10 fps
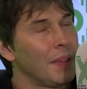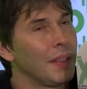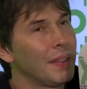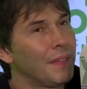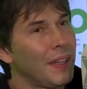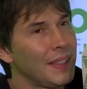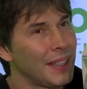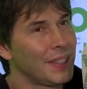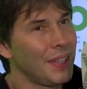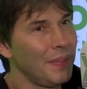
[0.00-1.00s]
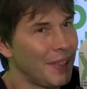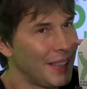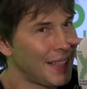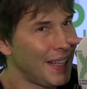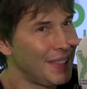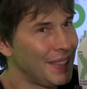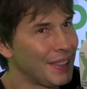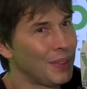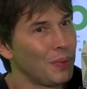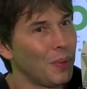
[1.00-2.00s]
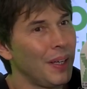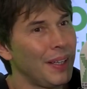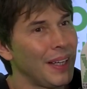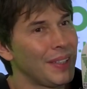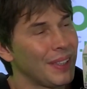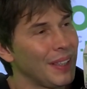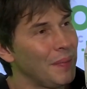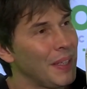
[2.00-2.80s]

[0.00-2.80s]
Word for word: I mean, the first thing is humanisation is a good word, actually,